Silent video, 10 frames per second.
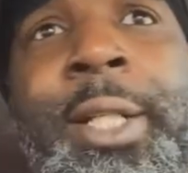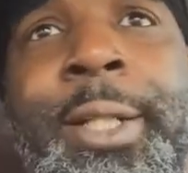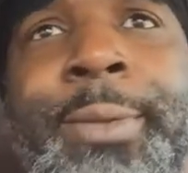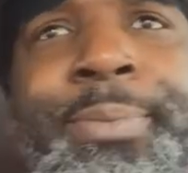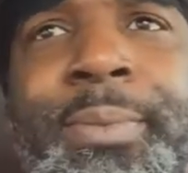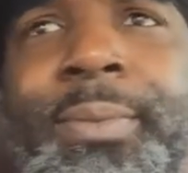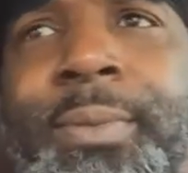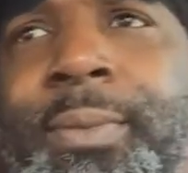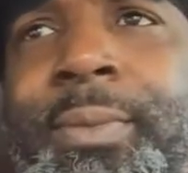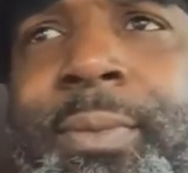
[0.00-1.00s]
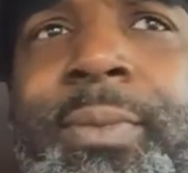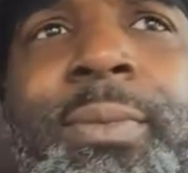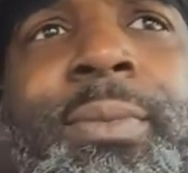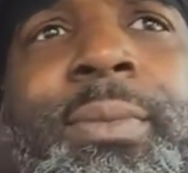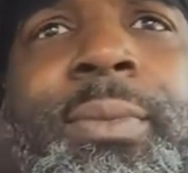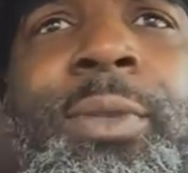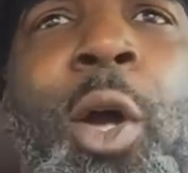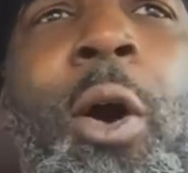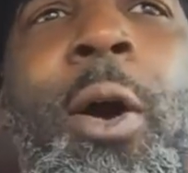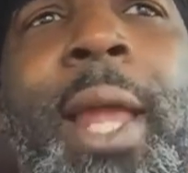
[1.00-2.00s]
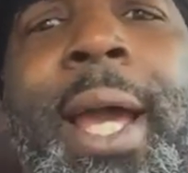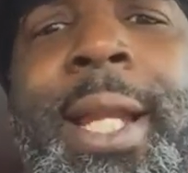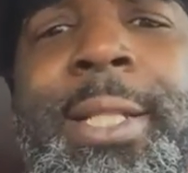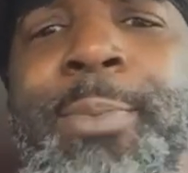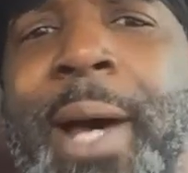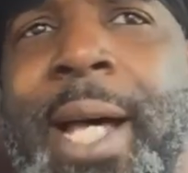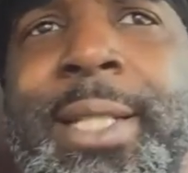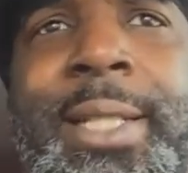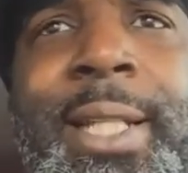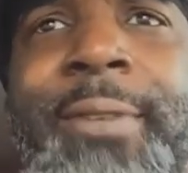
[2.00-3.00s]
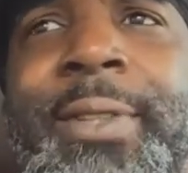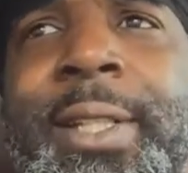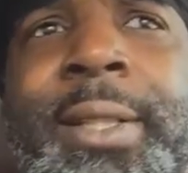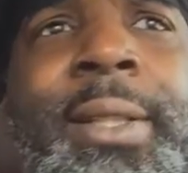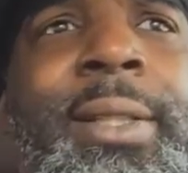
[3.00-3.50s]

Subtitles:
and all I got is positivity.